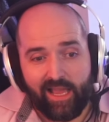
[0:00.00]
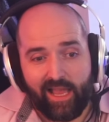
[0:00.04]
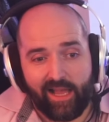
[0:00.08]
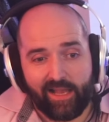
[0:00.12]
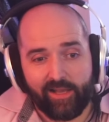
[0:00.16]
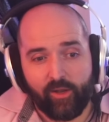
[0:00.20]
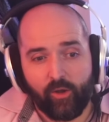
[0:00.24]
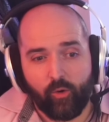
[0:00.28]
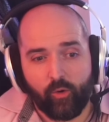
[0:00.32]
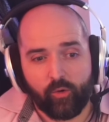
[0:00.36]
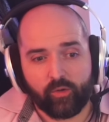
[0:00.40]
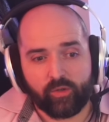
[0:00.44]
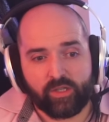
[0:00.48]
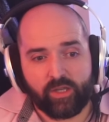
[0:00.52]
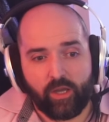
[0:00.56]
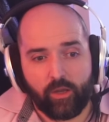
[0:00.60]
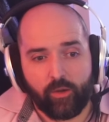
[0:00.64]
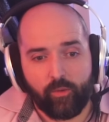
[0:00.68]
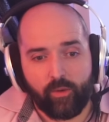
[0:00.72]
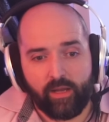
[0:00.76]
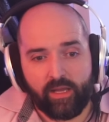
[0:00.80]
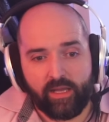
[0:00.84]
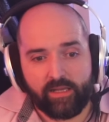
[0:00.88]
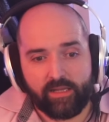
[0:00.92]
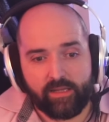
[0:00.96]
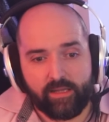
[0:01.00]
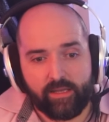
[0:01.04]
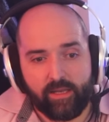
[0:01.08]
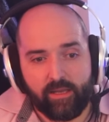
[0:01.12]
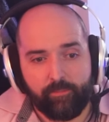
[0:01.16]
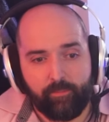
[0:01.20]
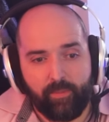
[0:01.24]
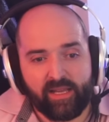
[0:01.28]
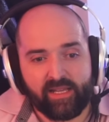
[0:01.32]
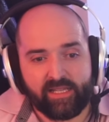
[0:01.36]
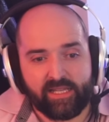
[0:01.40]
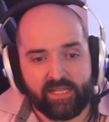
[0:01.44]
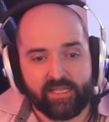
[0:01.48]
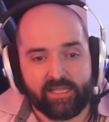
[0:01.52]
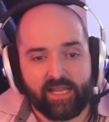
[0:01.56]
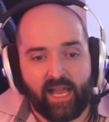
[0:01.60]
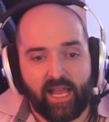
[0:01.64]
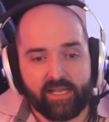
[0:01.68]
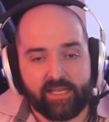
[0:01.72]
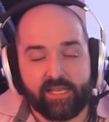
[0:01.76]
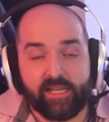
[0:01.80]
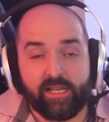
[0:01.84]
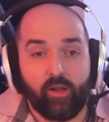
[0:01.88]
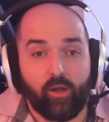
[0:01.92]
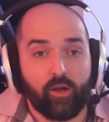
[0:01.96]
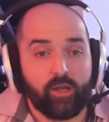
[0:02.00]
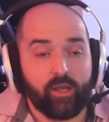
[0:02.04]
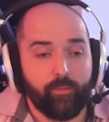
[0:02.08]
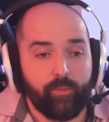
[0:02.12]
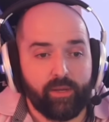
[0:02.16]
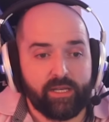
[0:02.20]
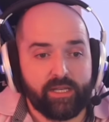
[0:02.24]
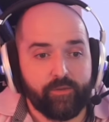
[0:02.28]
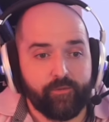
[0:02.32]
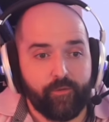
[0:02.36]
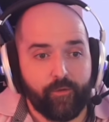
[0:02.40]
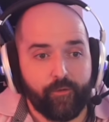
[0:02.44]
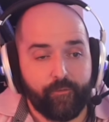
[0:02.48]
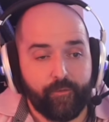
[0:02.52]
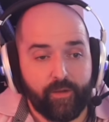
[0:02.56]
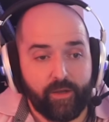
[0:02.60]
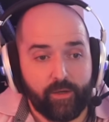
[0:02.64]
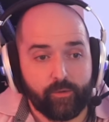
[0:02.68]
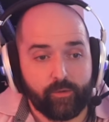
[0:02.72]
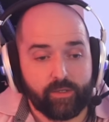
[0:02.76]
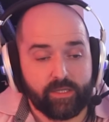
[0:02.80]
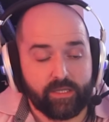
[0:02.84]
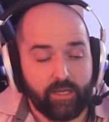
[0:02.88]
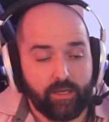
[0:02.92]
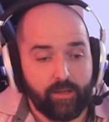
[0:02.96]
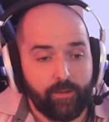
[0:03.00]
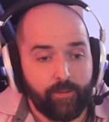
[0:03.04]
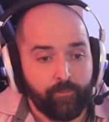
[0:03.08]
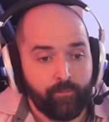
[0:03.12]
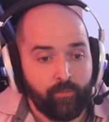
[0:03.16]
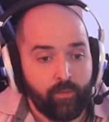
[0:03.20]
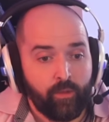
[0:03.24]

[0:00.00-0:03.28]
and it also it basically is acting like a bit of a filter.